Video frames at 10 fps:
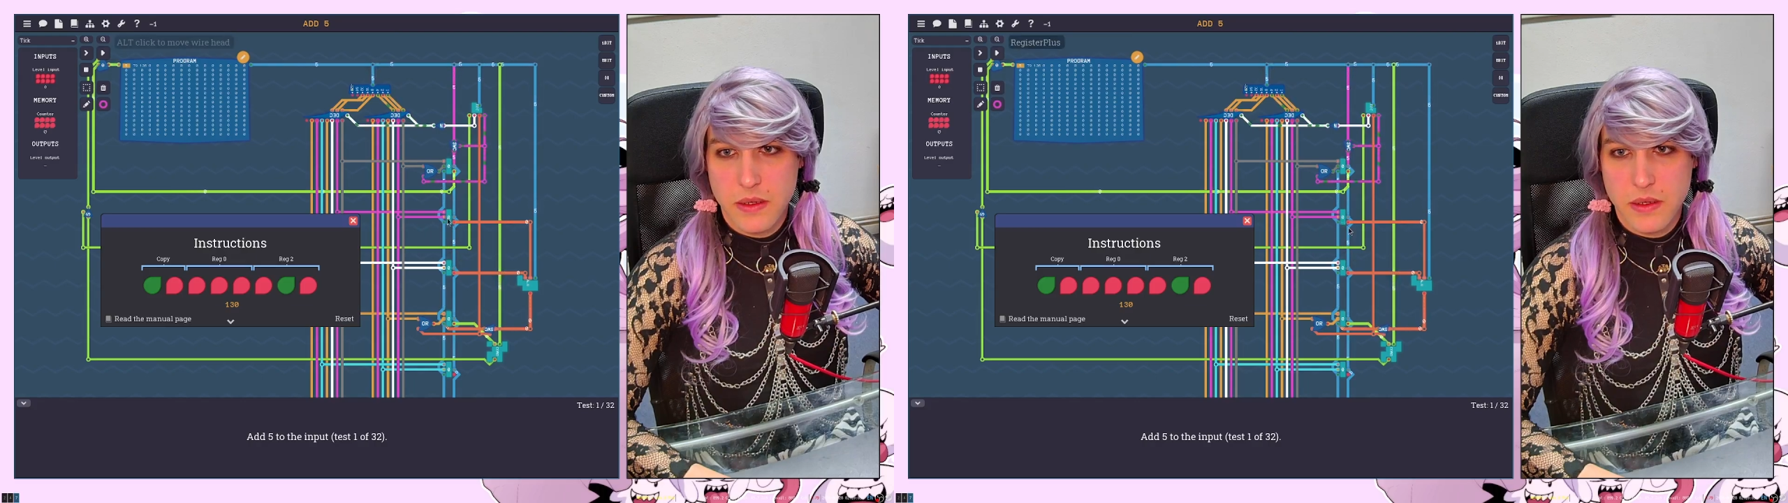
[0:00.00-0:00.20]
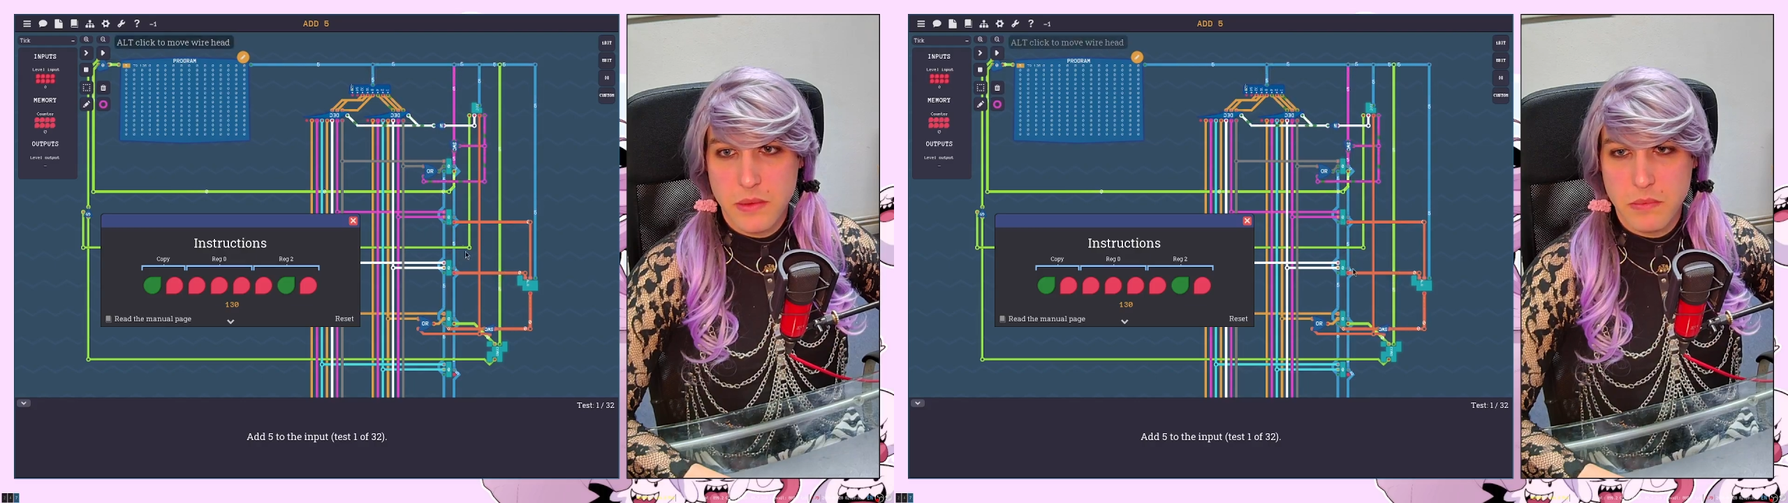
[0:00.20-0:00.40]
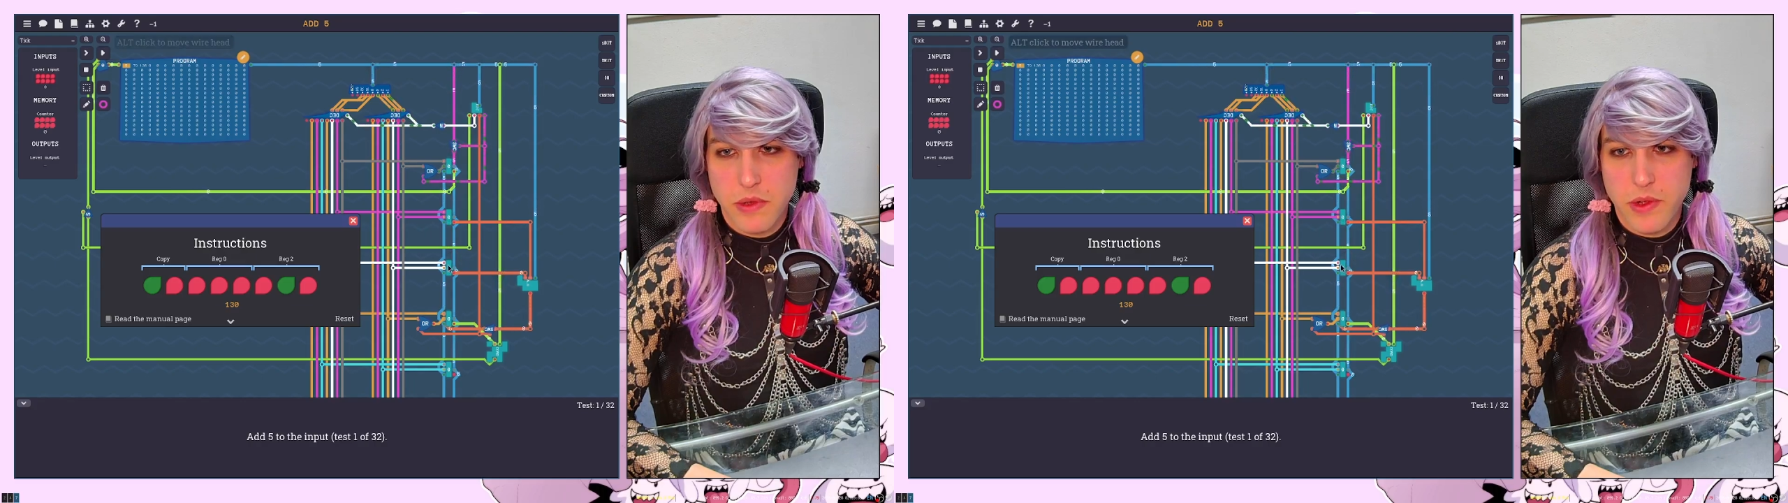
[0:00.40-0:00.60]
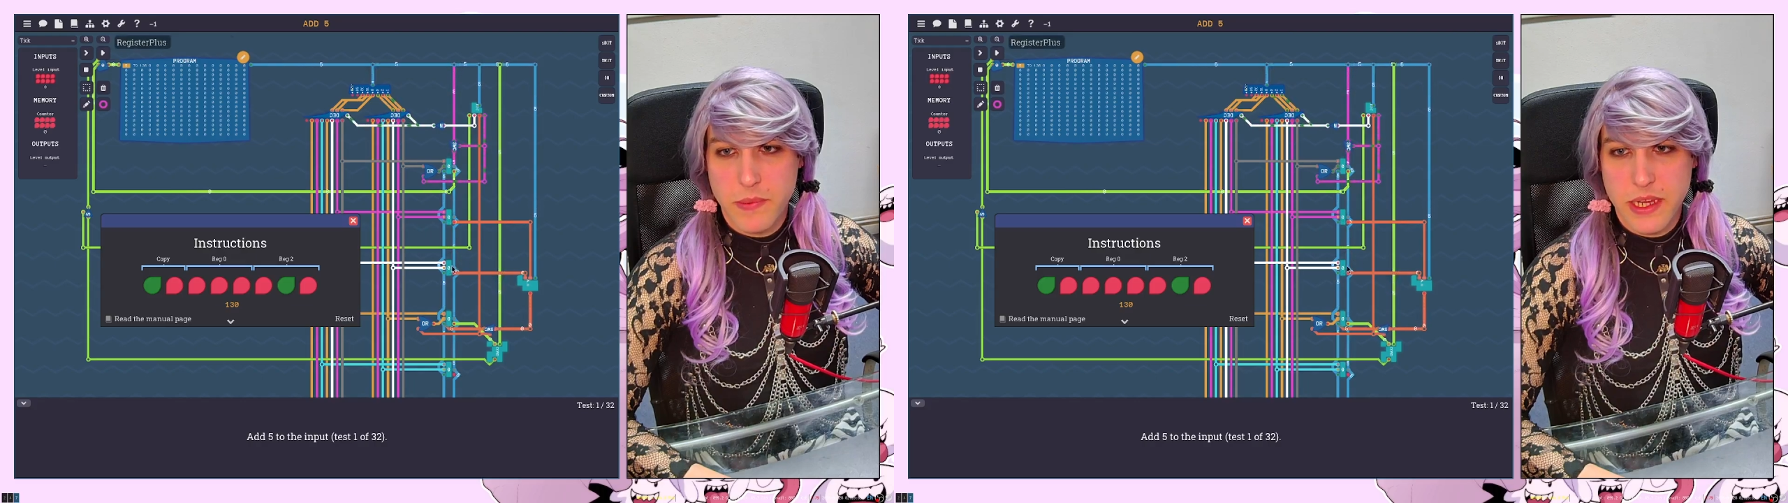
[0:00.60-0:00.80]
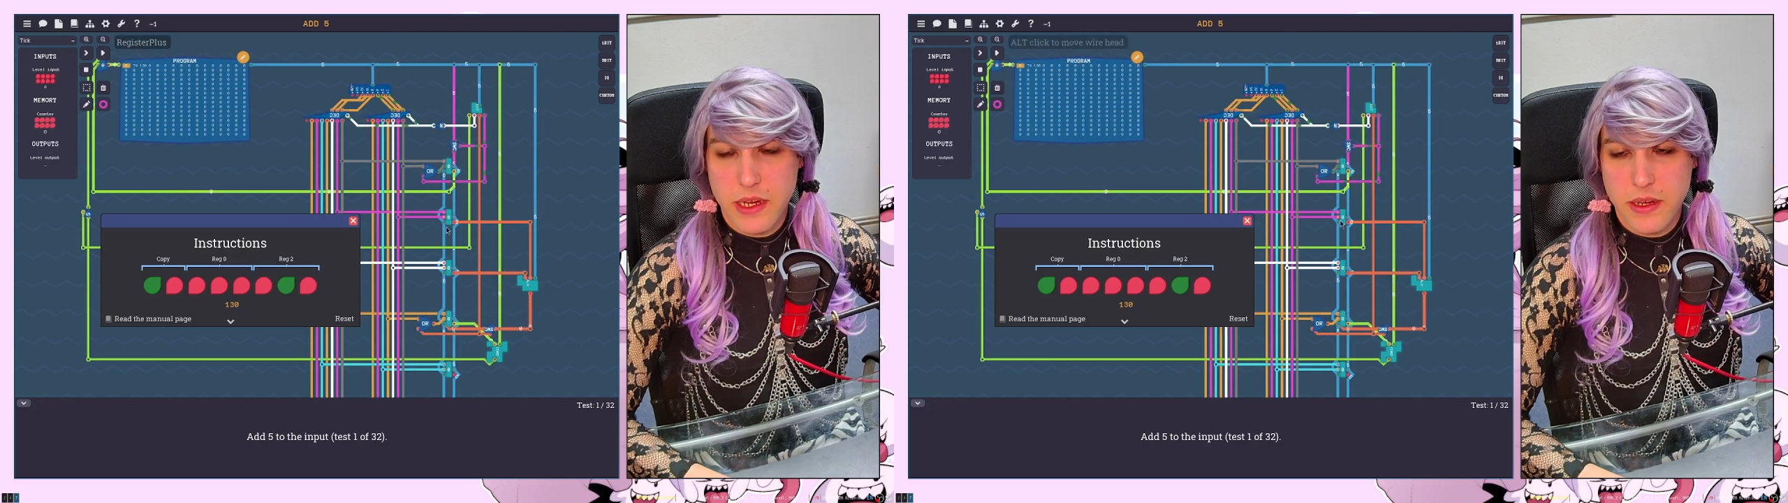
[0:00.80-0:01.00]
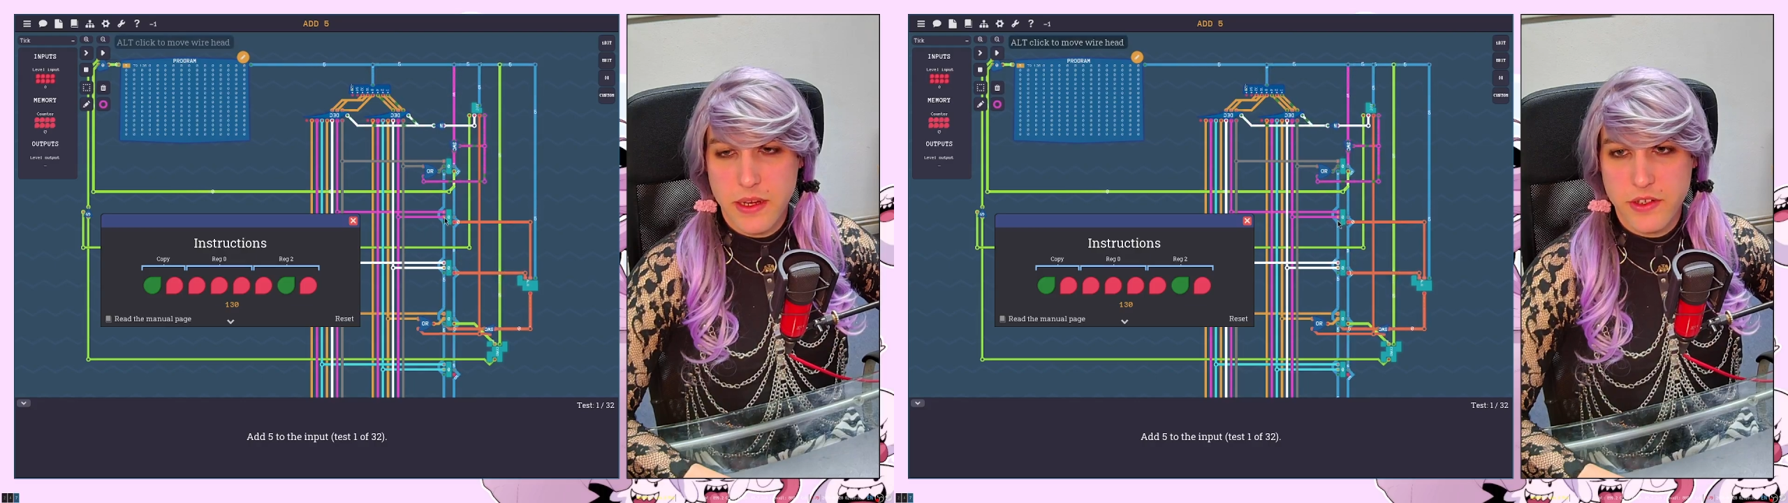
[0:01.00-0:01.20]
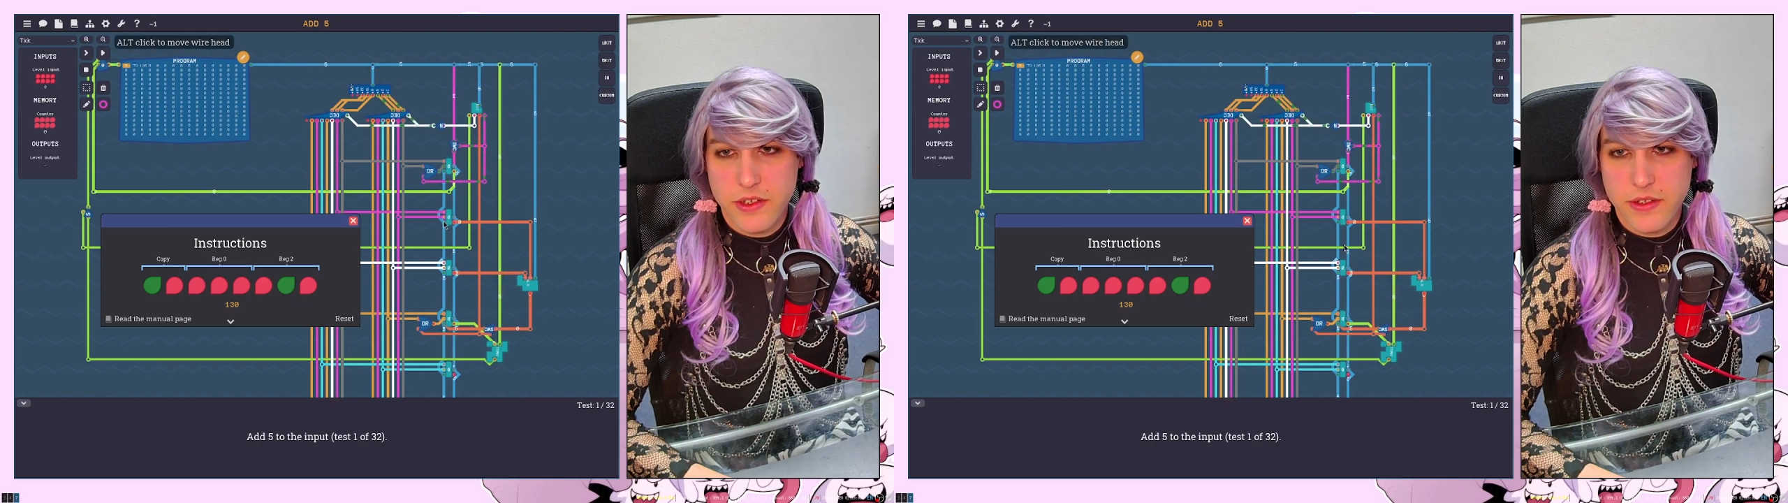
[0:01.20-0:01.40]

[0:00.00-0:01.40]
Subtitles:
performing calculations